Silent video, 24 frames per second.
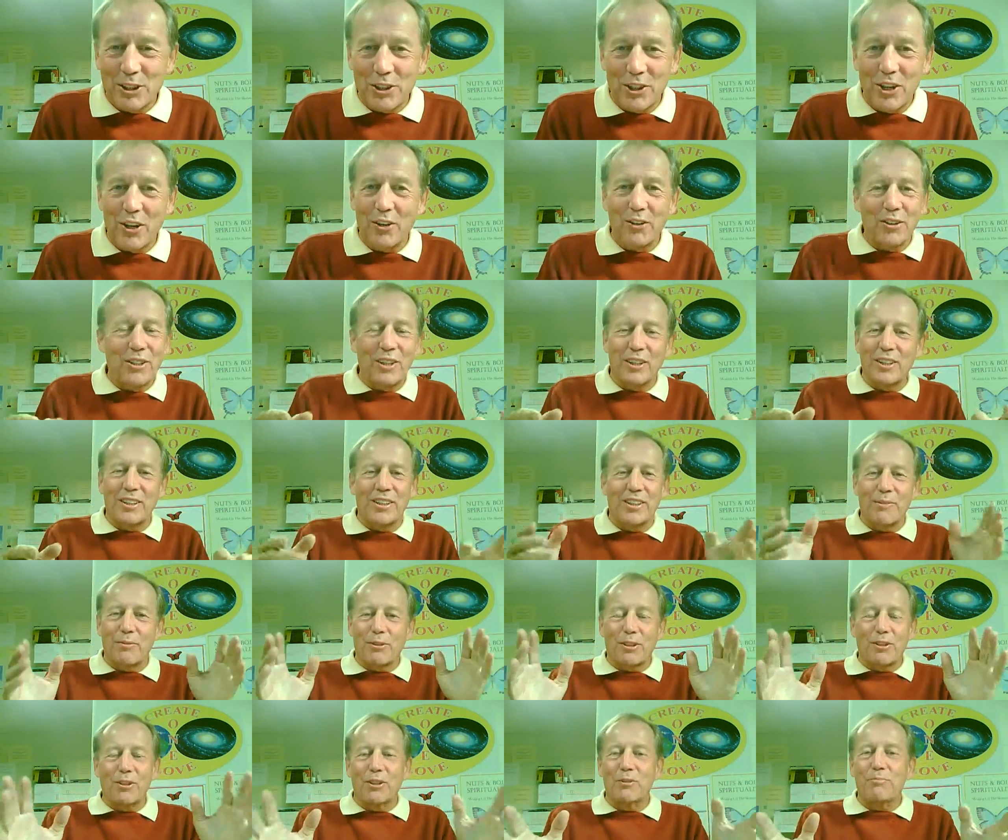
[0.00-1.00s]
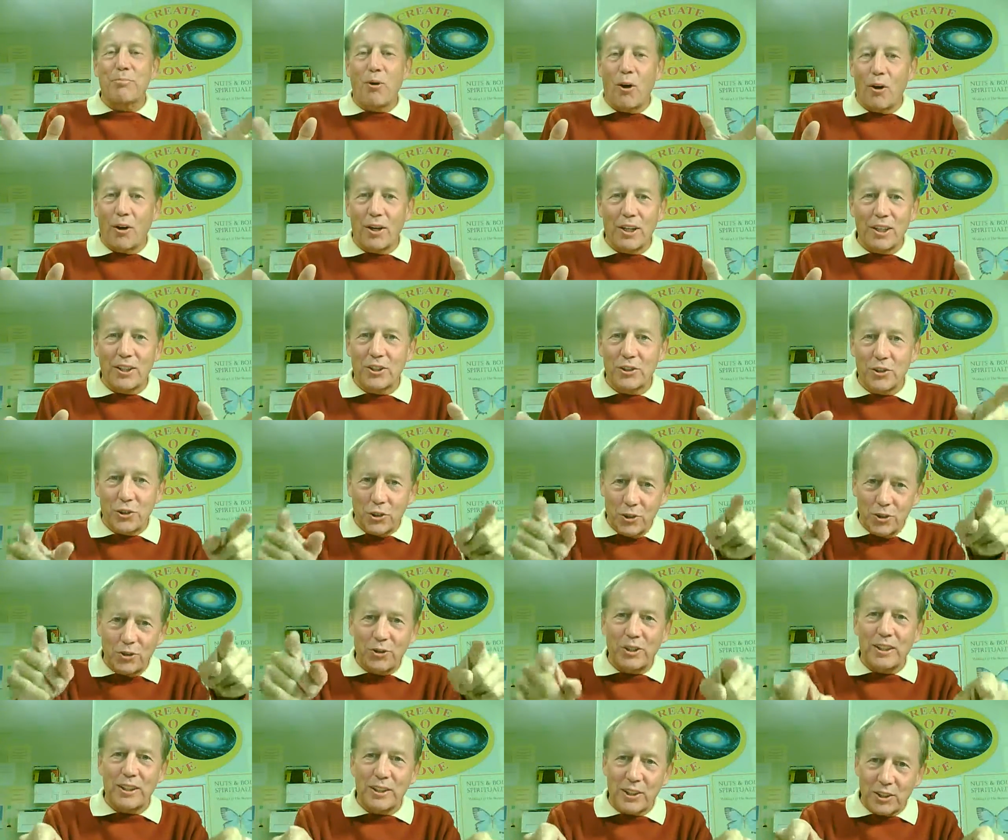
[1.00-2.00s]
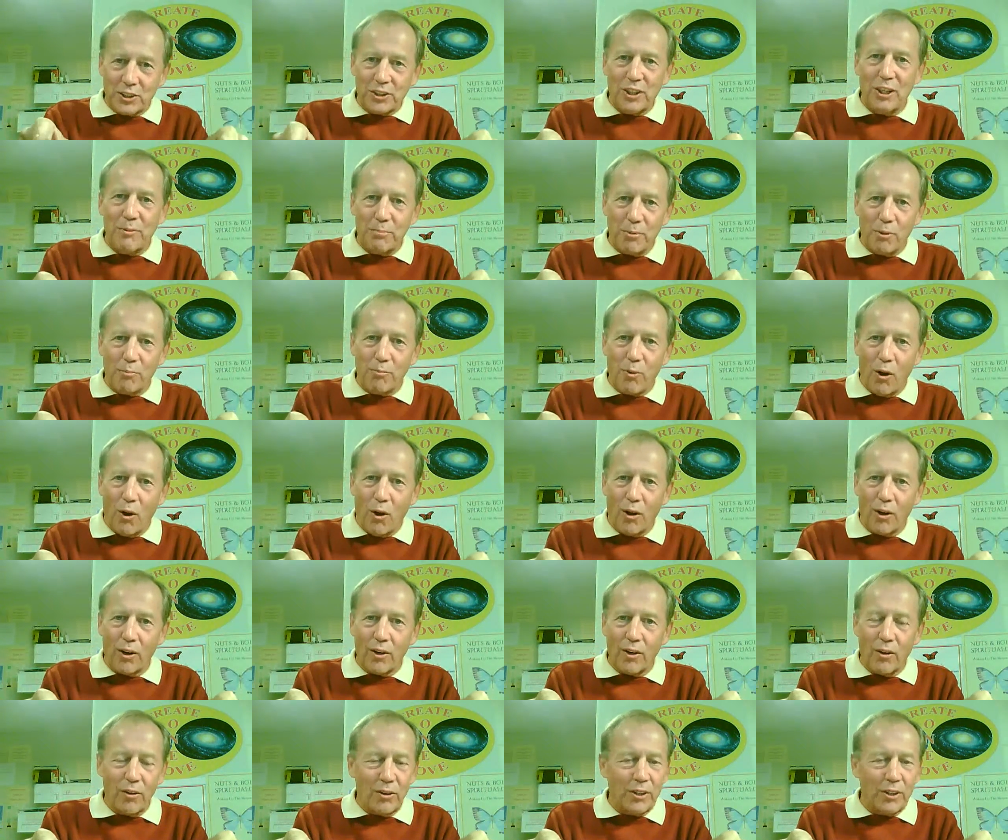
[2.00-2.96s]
but you know, the, the good part is you get the simple part.